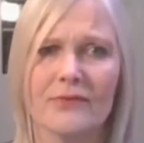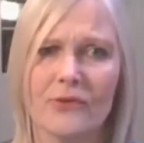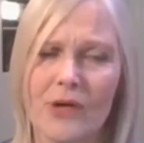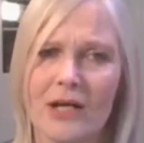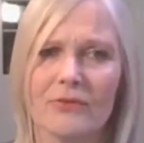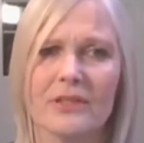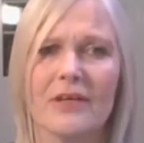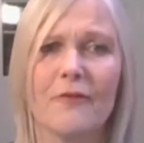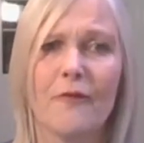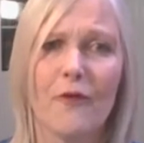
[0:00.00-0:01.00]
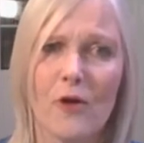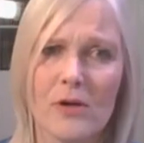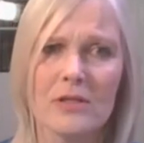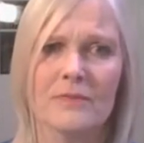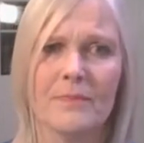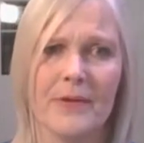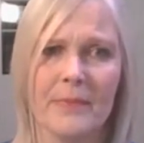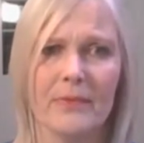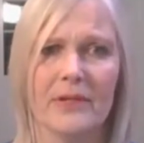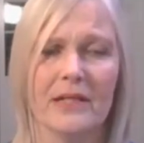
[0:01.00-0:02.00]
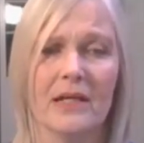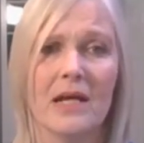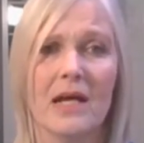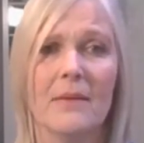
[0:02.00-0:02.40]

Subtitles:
after drought that force people that